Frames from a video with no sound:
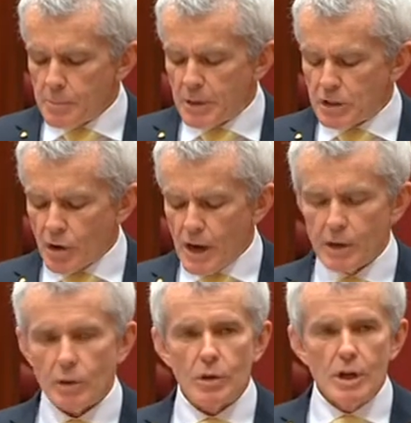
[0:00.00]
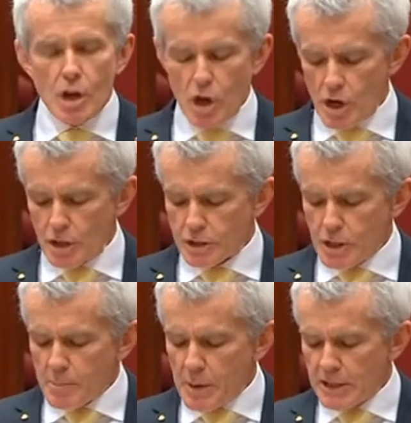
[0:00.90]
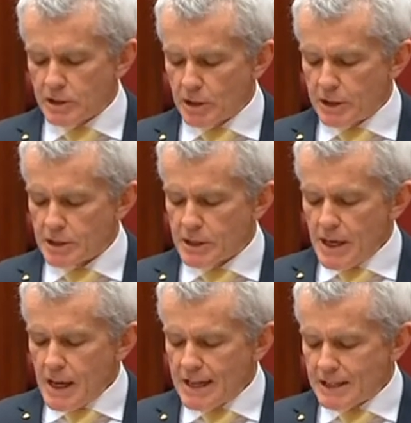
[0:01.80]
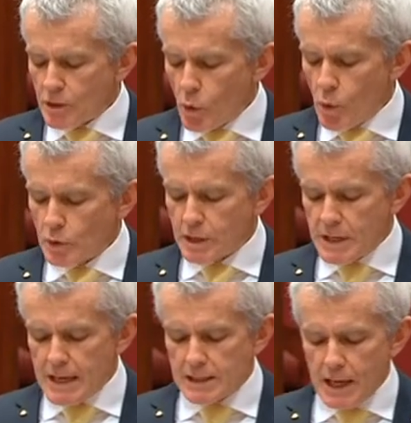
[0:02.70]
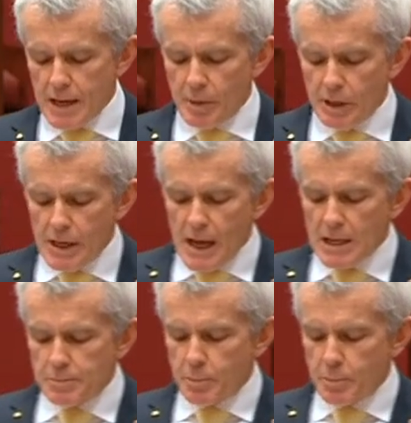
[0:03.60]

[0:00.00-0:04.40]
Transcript: Betrayal, hurt, pestilence is all today's Labor has